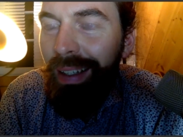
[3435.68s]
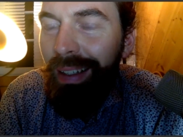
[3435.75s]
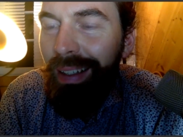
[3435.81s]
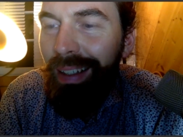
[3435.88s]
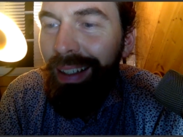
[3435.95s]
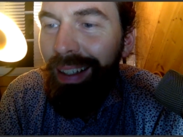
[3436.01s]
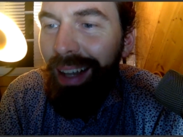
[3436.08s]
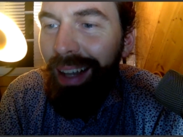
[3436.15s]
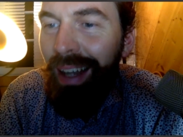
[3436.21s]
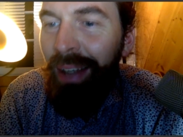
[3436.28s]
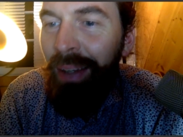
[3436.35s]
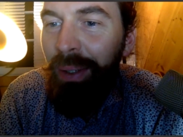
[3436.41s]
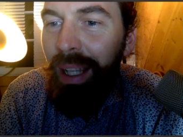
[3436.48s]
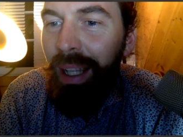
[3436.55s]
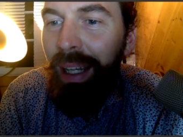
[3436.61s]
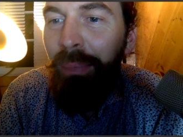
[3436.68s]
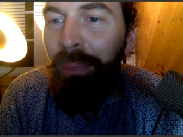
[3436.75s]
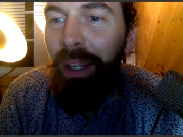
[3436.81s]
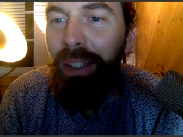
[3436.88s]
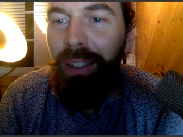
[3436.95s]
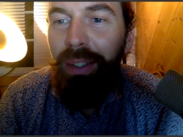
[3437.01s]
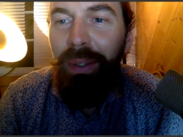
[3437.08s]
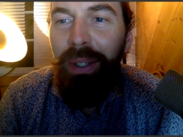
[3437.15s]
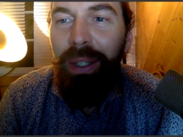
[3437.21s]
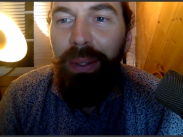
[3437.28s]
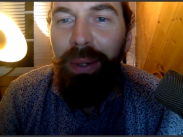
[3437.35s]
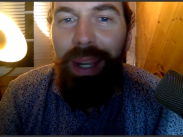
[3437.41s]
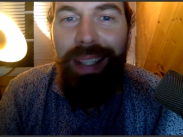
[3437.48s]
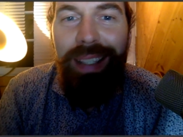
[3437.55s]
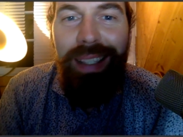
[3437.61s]
and I know that I'm not
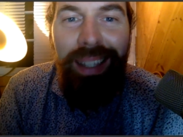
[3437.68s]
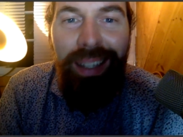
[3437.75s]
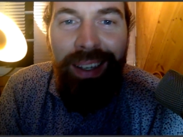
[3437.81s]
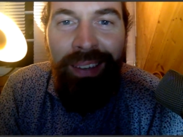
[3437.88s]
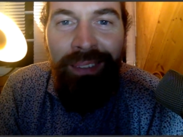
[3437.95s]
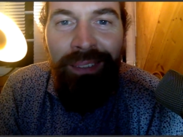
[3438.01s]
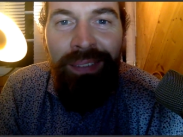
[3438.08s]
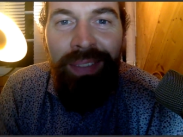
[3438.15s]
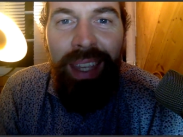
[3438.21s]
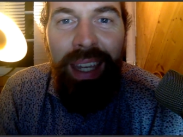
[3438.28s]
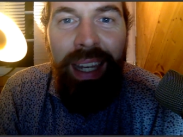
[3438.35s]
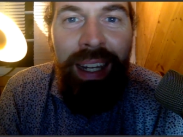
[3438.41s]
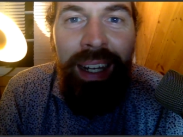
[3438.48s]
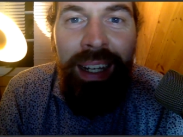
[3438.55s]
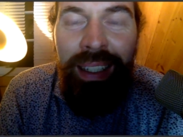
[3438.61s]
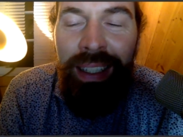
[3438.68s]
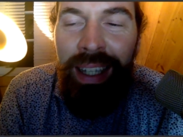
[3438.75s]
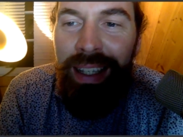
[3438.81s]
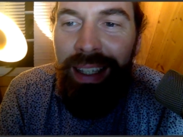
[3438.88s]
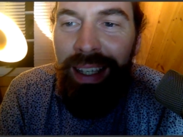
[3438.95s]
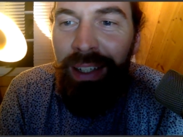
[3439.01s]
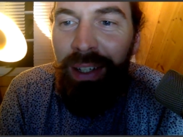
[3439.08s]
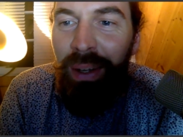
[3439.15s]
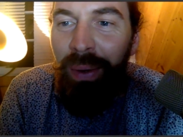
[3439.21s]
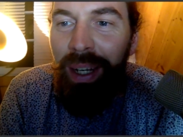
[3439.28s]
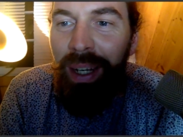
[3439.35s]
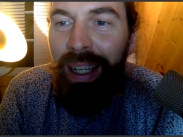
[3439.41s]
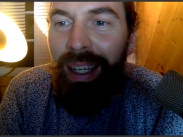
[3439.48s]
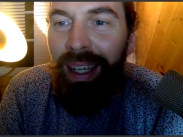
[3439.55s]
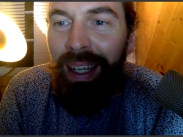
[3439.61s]
going crazy." Yes,
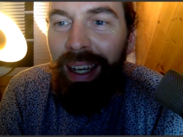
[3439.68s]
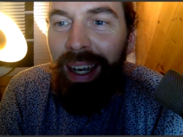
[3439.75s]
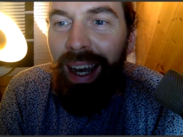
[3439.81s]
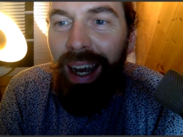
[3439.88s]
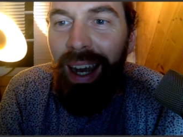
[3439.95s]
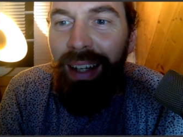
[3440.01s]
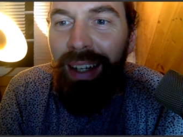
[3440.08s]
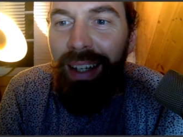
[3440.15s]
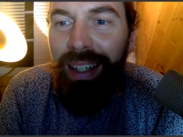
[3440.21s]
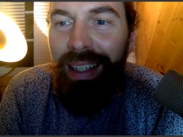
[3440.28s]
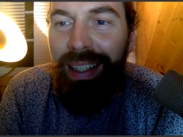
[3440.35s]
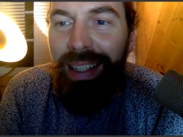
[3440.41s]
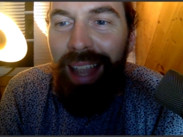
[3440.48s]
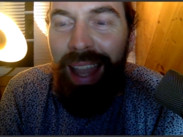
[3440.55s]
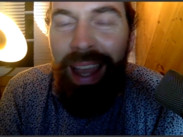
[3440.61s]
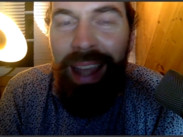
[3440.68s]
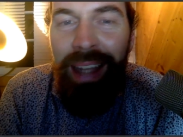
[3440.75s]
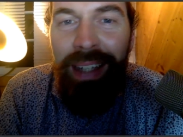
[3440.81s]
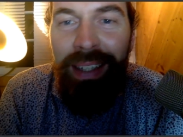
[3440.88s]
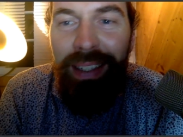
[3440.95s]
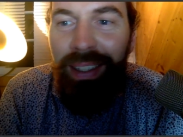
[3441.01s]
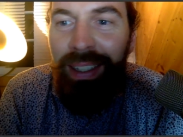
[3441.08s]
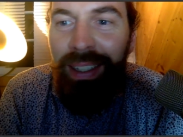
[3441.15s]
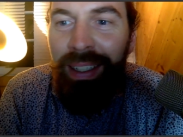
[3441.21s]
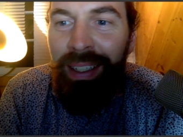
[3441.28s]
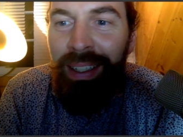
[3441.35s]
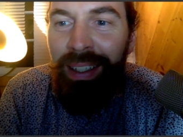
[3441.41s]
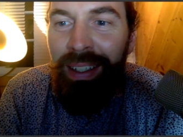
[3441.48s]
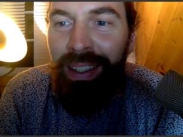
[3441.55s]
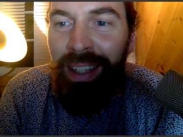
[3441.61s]
I totally understand,
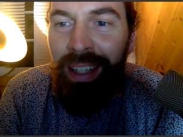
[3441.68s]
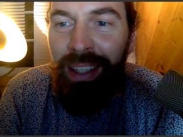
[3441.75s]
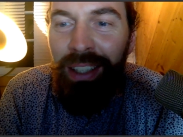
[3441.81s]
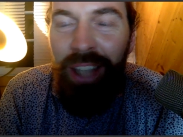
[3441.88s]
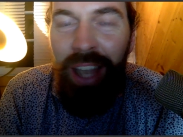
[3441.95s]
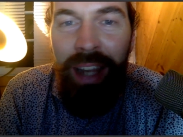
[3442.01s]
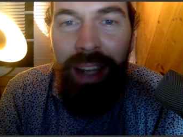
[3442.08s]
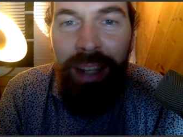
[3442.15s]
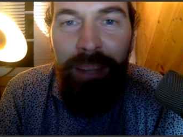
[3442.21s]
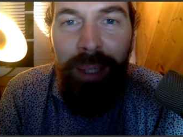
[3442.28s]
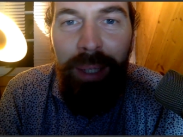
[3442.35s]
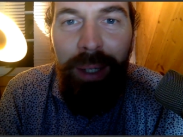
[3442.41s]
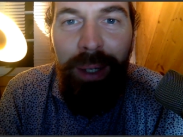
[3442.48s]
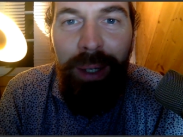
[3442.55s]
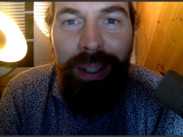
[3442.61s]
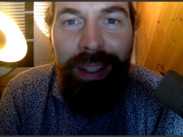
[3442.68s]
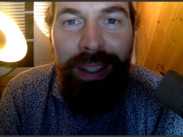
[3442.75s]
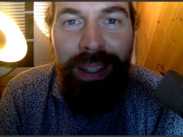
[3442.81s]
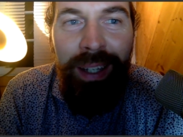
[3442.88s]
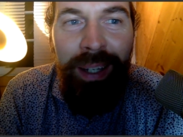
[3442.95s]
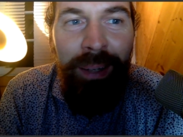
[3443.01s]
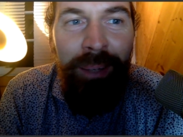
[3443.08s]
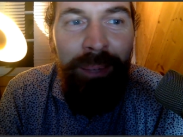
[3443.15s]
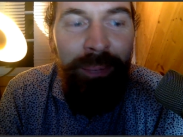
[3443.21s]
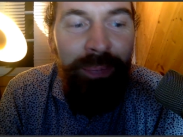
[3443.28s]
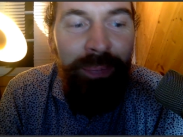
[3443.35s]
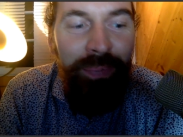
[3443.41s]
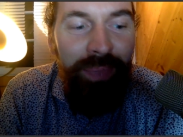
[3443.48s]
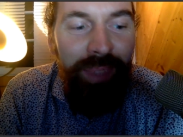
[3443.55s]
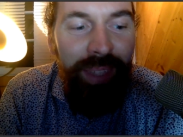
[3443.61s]
Ranjani, because
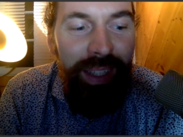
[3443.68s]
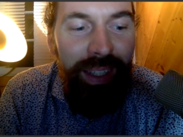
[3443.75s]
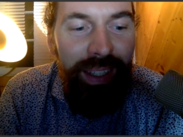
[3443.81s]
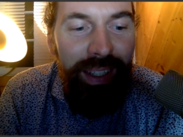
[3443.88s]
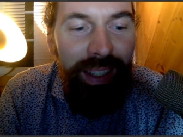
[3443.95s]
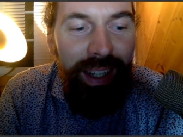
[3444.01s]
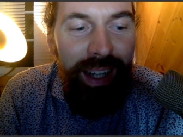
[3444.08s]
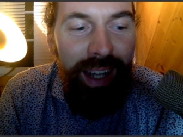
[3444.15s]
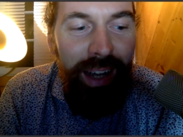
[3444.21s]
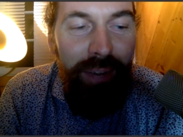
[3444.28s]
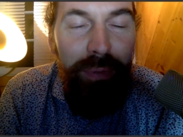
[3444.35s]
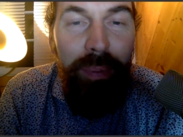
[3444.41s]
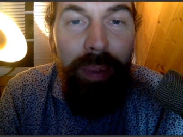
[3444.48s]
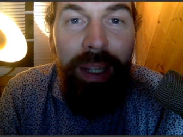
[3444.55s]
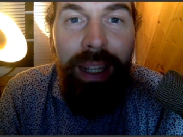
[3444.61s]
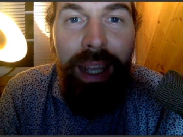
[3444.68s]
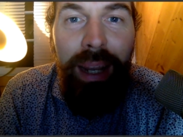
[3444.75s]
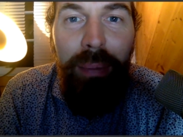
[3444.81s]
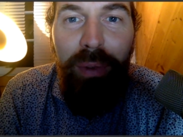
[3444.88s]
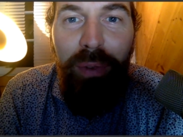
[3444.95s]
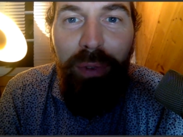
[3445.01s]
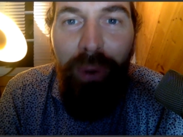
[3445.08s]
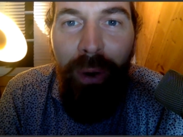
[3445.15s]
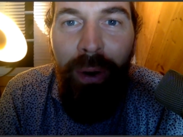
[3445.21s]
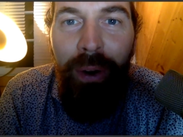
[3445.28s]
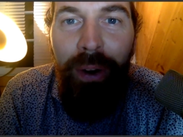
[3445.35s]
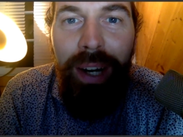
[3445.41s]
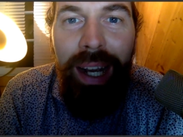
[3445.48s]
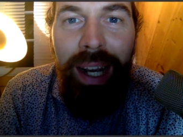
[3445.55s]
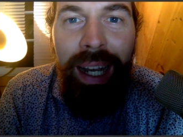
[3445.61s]
I've been there
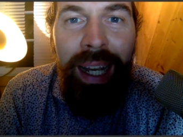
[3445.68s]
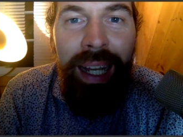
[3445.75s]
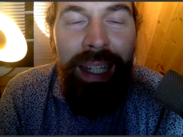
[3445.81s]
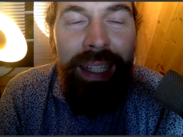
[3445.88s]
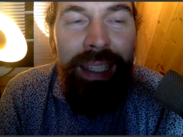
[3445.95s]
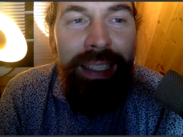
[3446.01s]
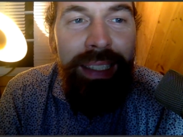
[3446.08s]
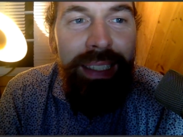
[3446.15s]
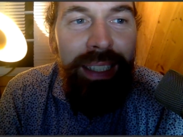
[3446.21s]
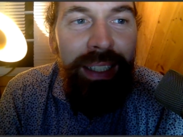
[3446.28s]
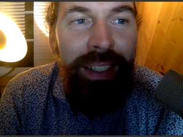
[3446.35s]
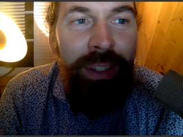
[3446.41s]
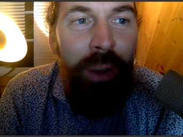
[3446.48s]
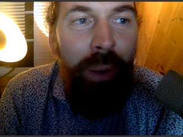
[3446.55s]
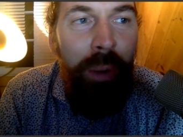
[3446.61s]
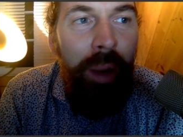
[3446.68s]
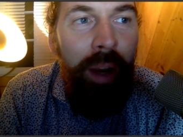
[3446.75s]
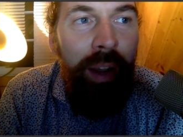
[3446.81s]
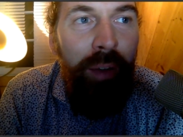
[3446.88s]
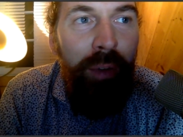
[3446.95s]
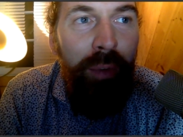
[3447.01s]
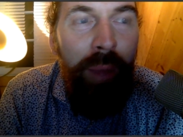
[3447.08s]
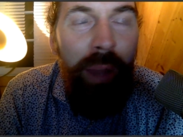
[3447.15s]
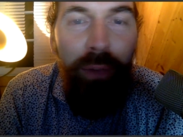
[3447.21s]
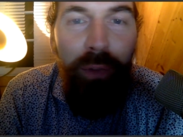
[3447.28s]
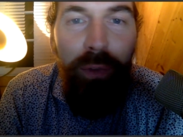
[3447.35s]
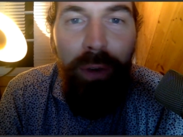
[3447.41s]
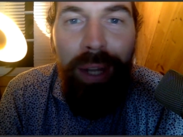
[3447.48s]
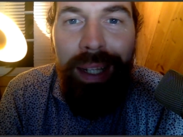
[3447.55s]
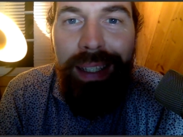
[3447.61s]
before, and nobody
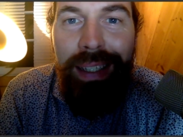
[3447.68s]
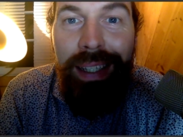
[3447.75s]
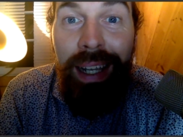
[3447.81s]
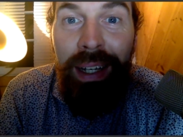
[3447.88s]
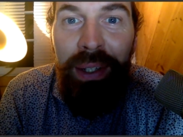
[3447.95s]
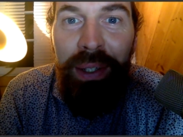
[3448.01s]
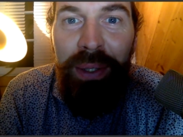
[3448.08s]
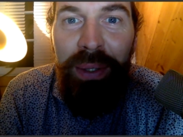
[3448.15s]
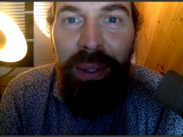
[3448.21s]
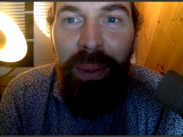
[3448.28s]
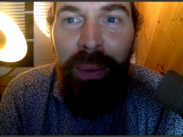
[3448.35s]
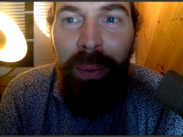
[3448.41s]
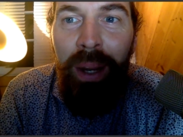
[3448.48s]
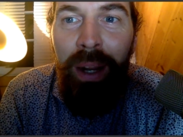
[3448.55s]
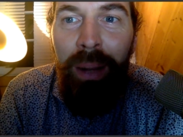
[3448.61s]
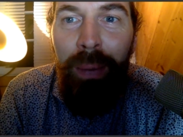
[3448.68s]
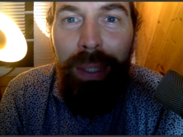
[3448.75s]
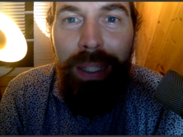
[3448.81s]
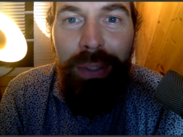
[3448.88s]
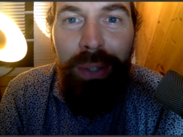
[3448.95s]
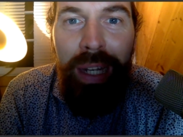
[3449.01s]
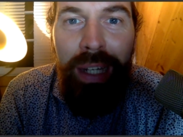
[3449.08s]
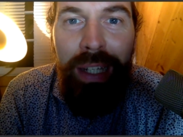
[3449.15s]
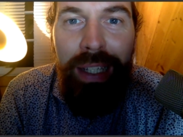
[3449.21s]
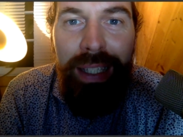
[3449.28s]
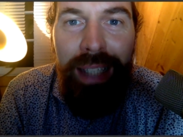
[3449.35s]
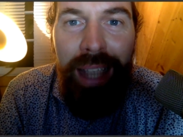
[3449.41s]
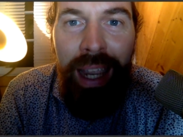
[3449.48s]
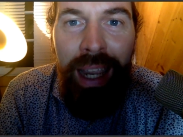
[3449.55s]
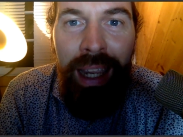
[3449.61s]
of my friends understood what I was
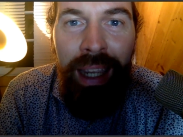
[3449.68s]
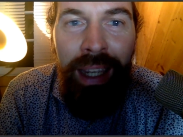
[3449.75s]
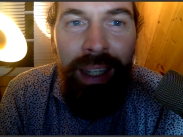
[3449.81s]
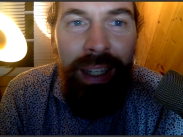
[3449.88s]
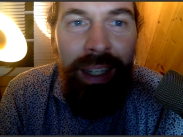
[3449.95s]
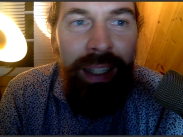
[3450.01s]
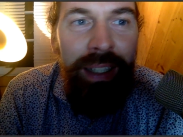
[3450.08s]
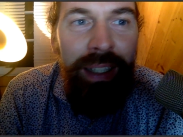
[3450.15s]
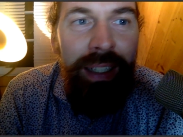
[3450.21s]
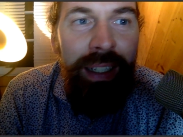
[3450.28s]
trying to say.